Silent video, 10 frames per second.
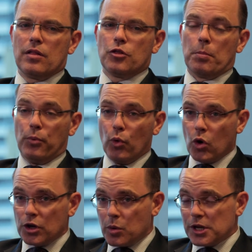The
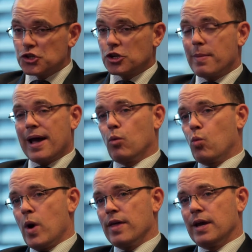broader question about
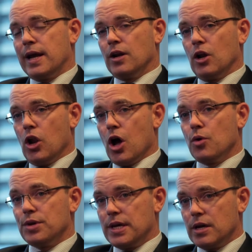whether in a low
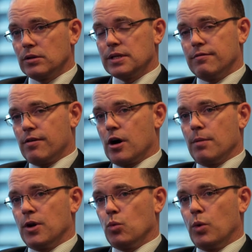yield
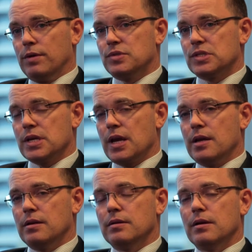environment we've
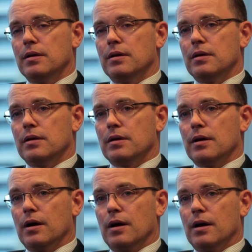seen
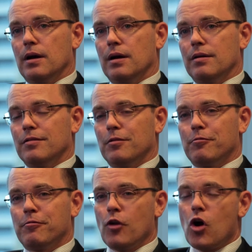a
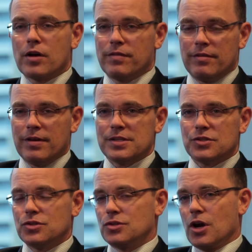flock of
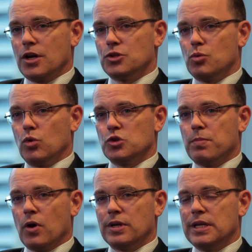investors going towards
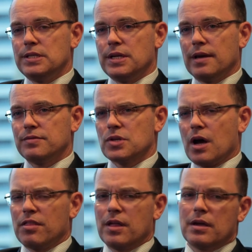bond ETFs,
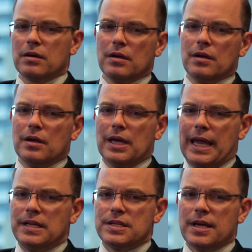I think
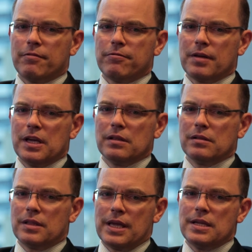ETF
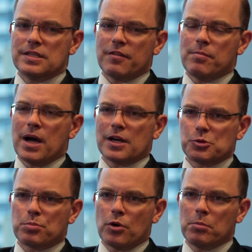the ETF market's
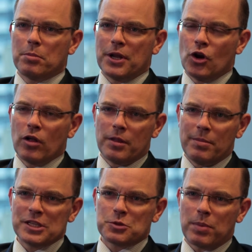probably not the
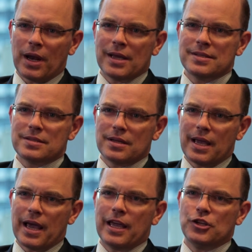best place to
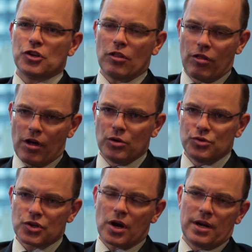gauge
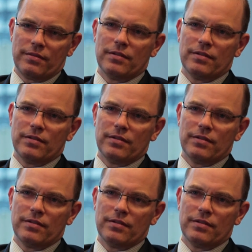those kind of